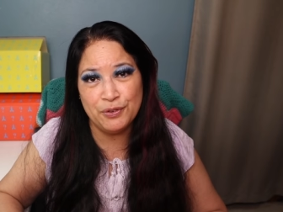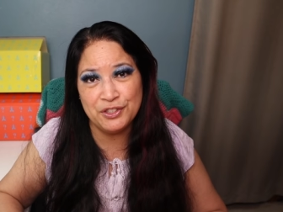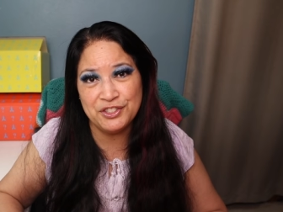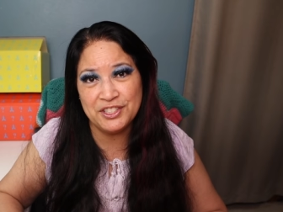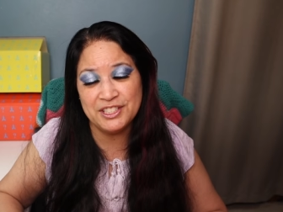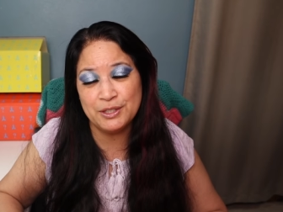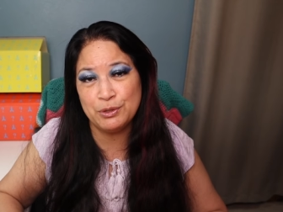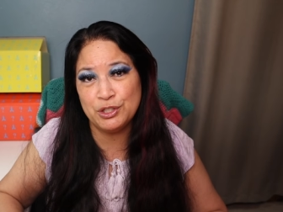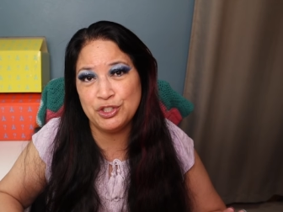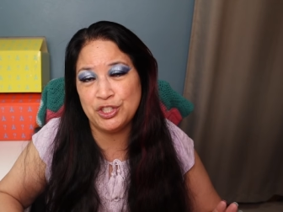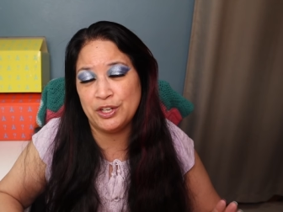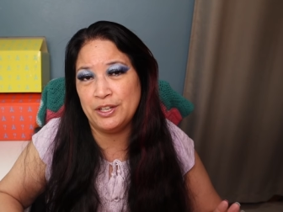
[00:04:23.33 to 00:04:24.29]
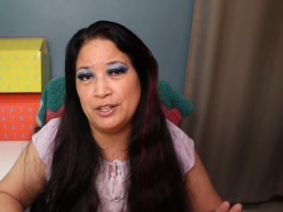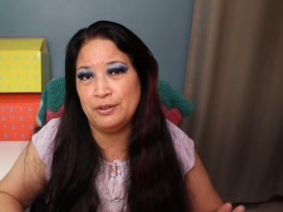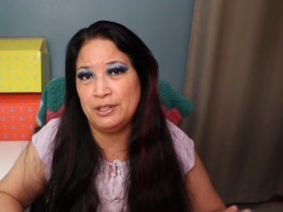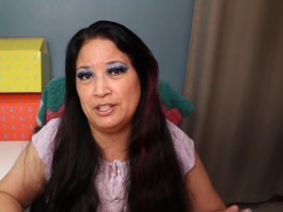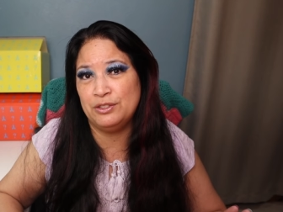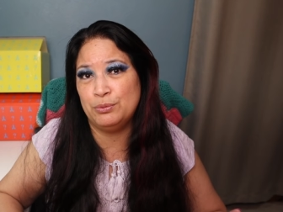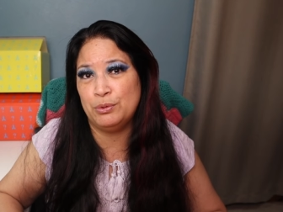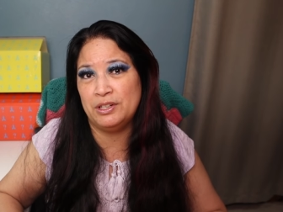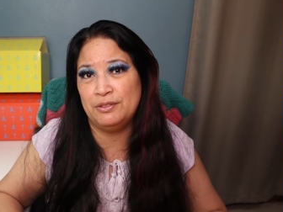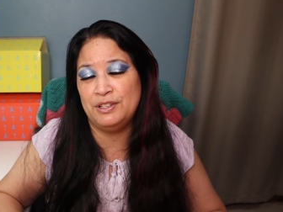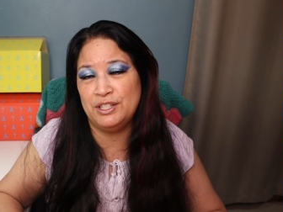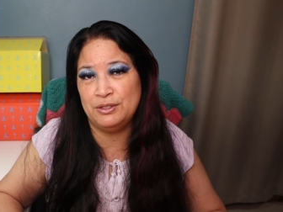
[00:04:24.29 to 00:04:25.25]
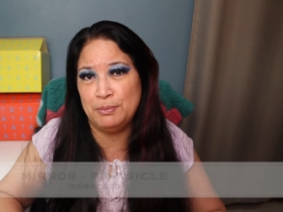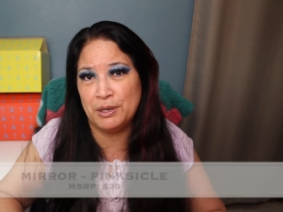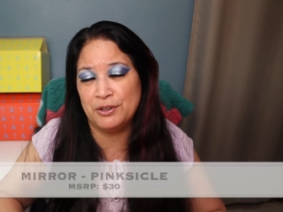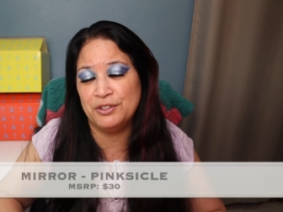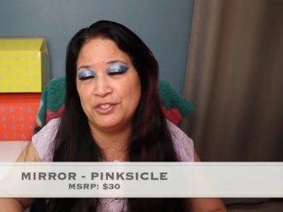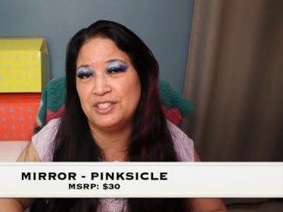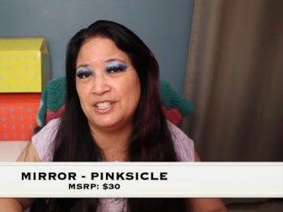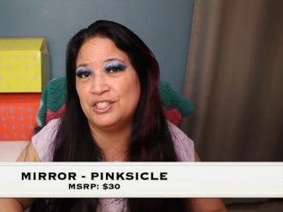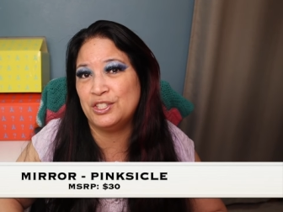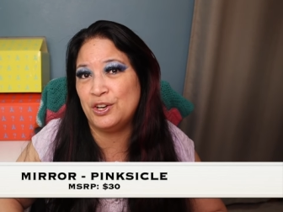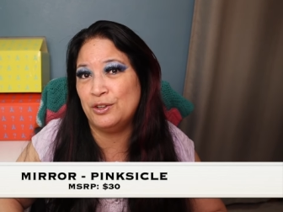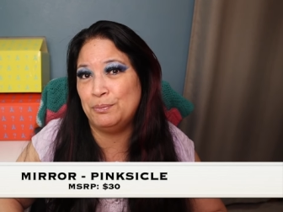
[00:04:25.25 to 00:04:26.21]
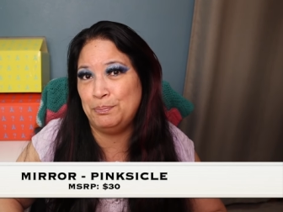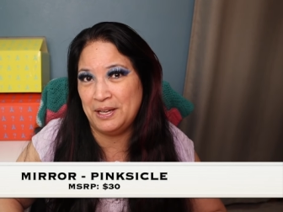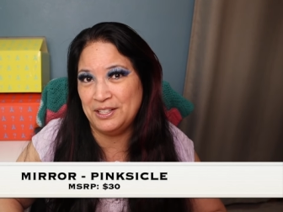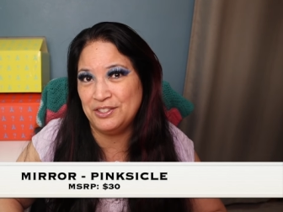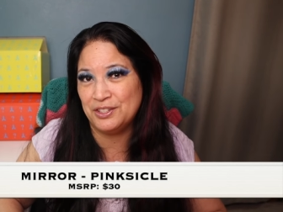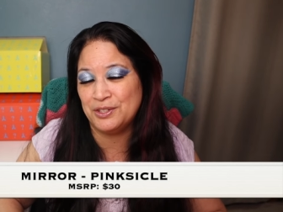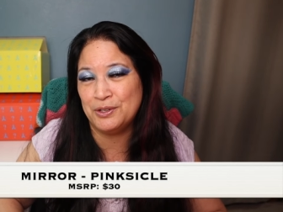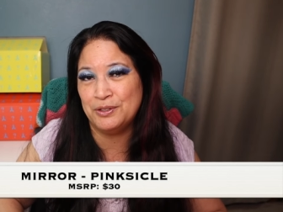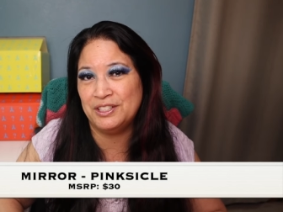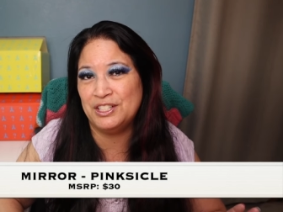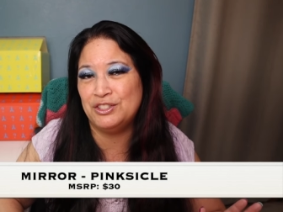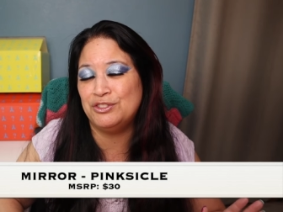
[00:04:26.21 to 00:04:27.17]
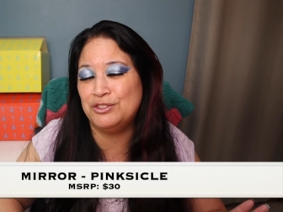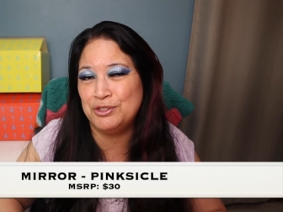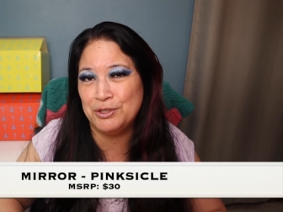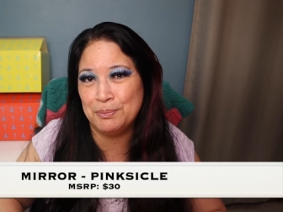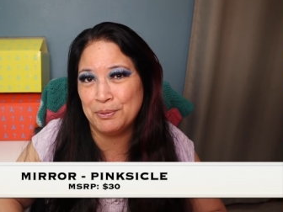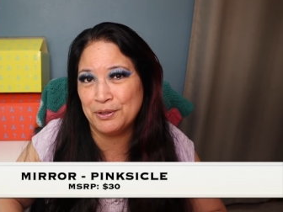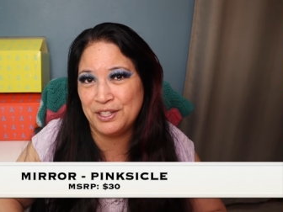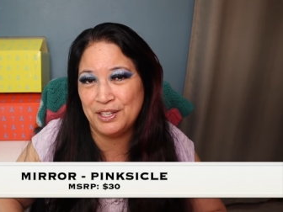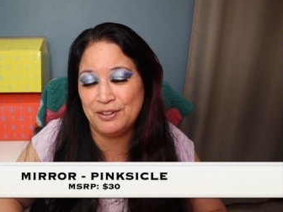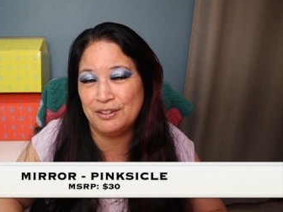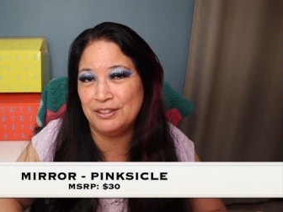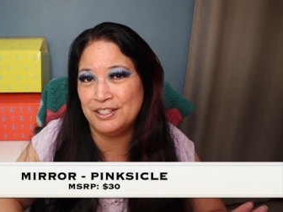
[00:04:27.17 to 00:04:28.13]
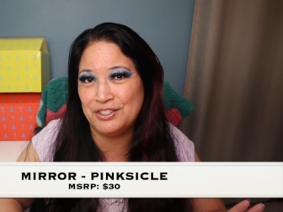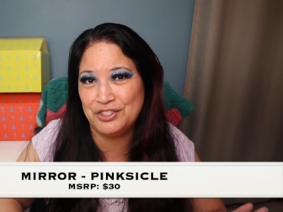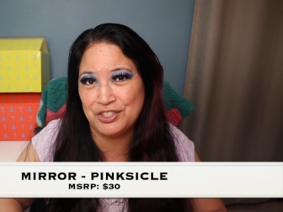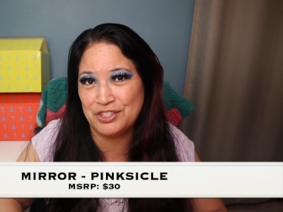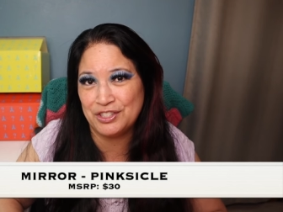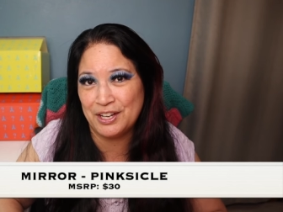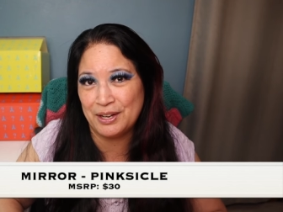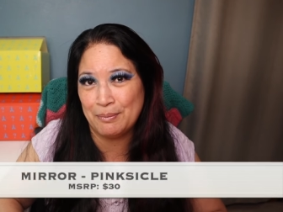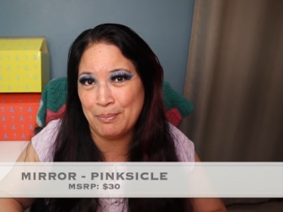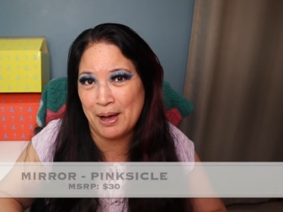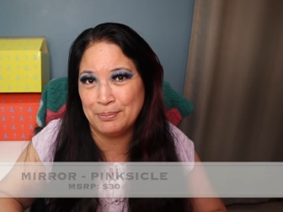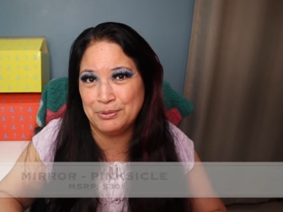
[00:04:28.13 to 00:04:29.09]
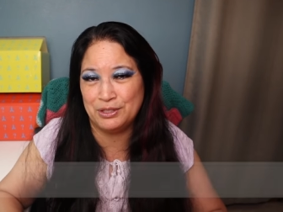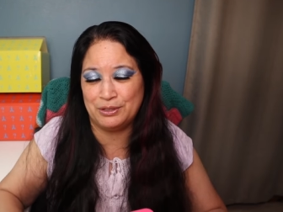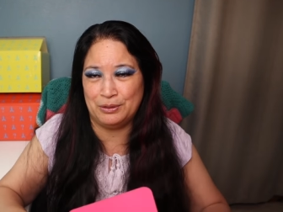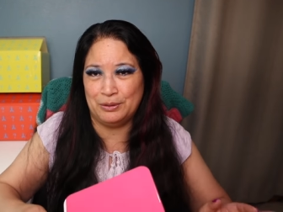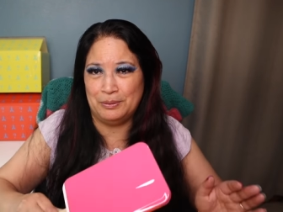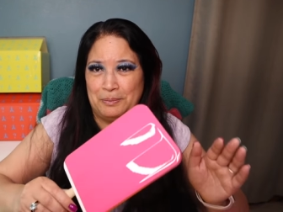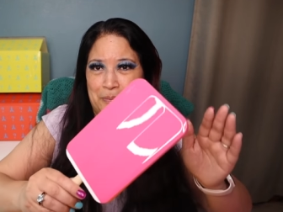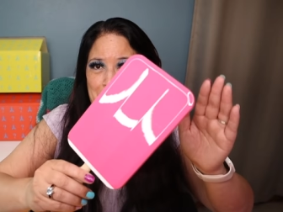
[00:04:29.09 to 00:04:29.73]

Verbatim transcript: first things I want to show you is one of his mirrors and it's called Pinksicle and it's super cute. It looks just like a popsicle.